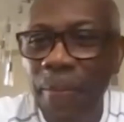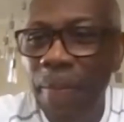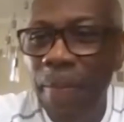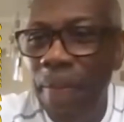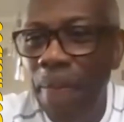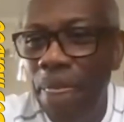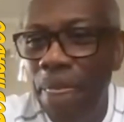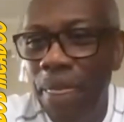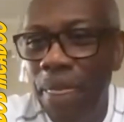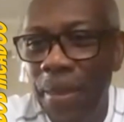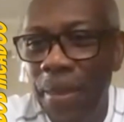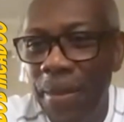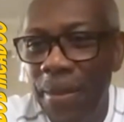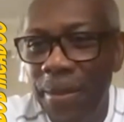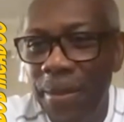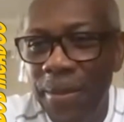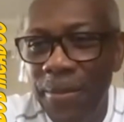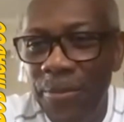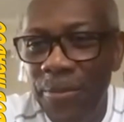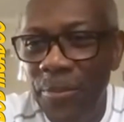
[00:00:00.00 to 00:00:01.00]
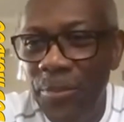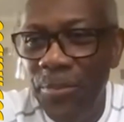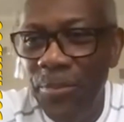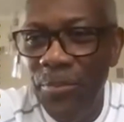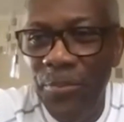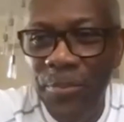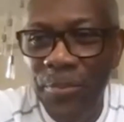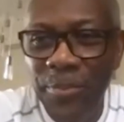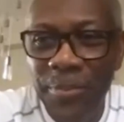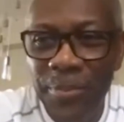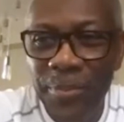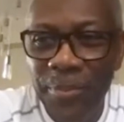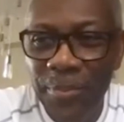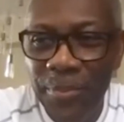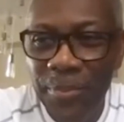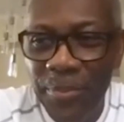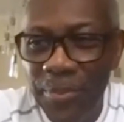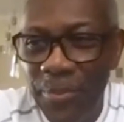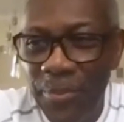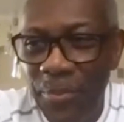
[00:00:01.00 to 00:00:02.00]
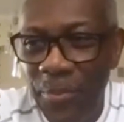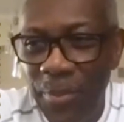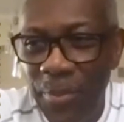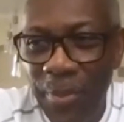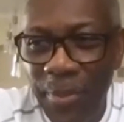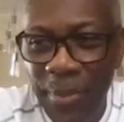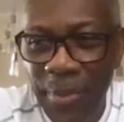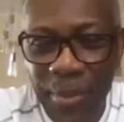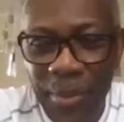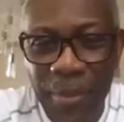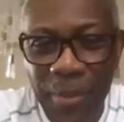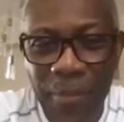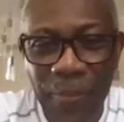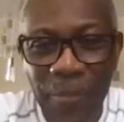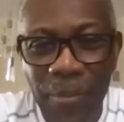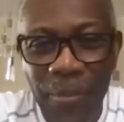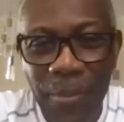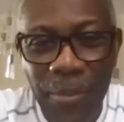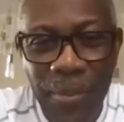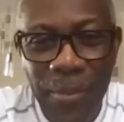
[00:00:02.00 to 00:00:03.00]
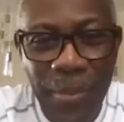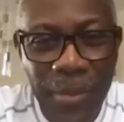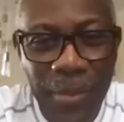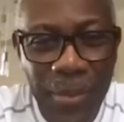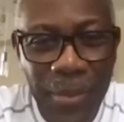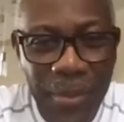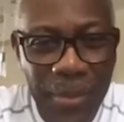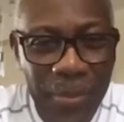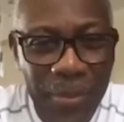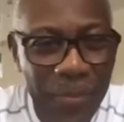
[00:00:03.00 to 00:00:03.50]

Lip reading: No words are spoken by the person on screen.